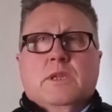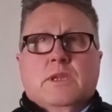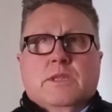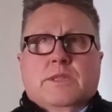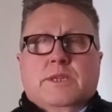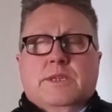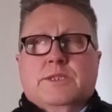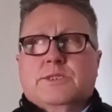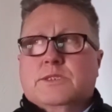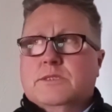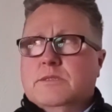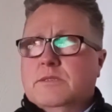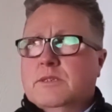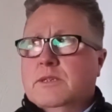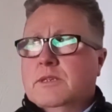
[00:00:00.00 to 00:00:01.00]
that's
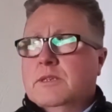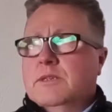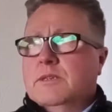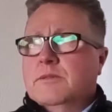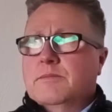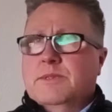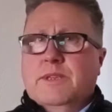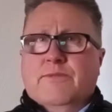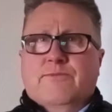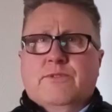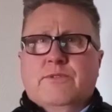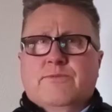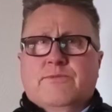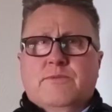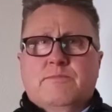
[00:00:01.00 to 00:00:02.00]

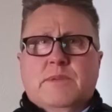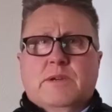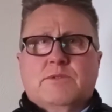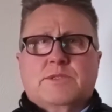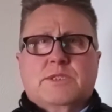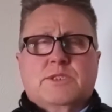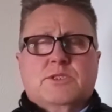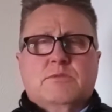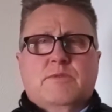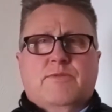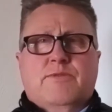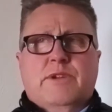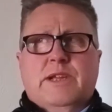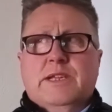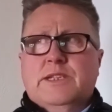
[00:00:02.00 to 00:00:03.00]
different from most of the summer
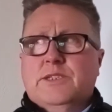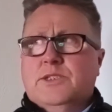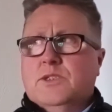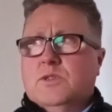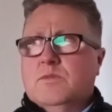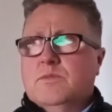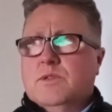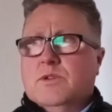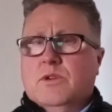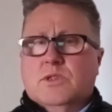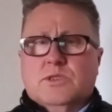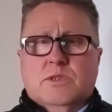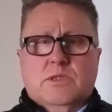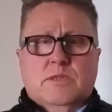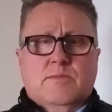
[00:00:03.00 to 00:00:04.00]
fragrances you come
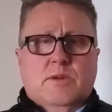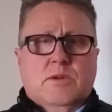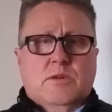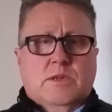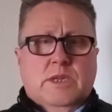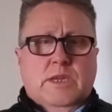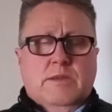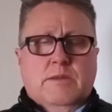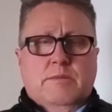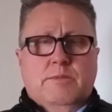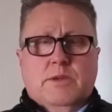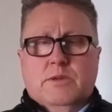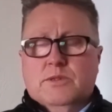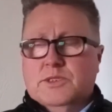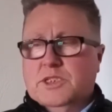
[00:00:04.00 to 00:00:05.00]
across on the market
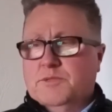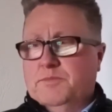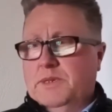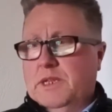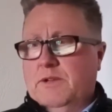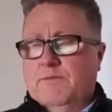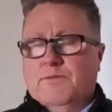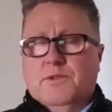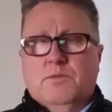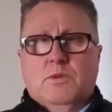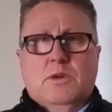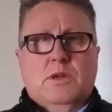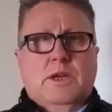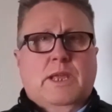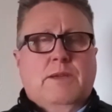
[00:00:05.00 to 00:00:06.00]
because it's been out for a
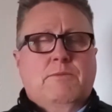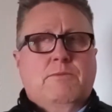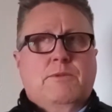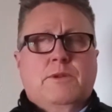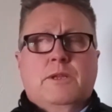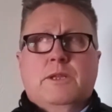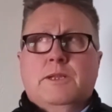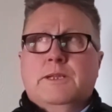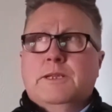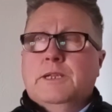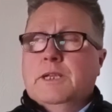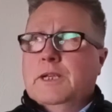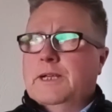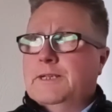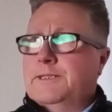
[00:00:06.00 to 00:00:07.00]
while now.
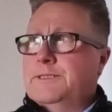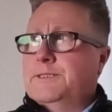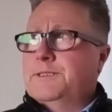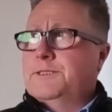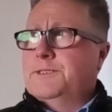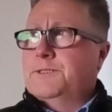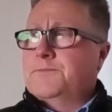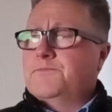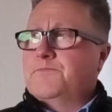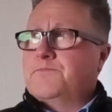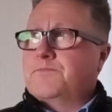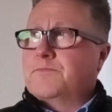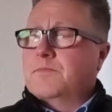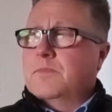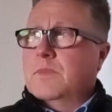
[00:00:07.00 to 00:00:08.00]
And
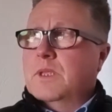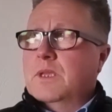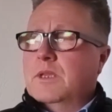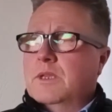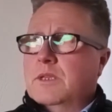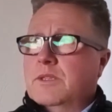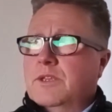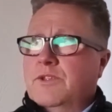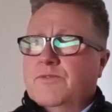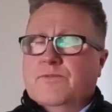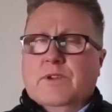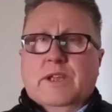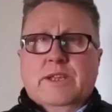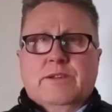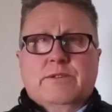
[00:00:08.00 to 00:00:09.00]
this
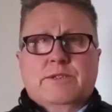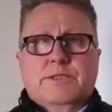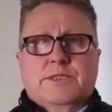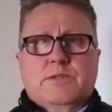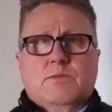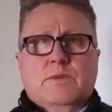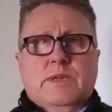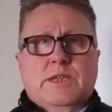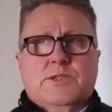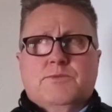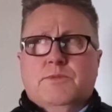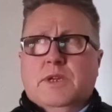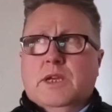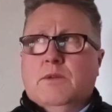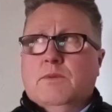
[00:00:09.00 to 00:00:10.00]
fragrance, it works
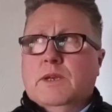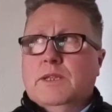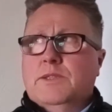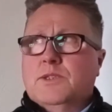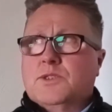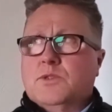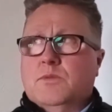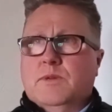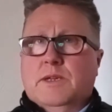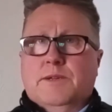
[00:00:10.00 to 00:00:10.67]
really well in the summer,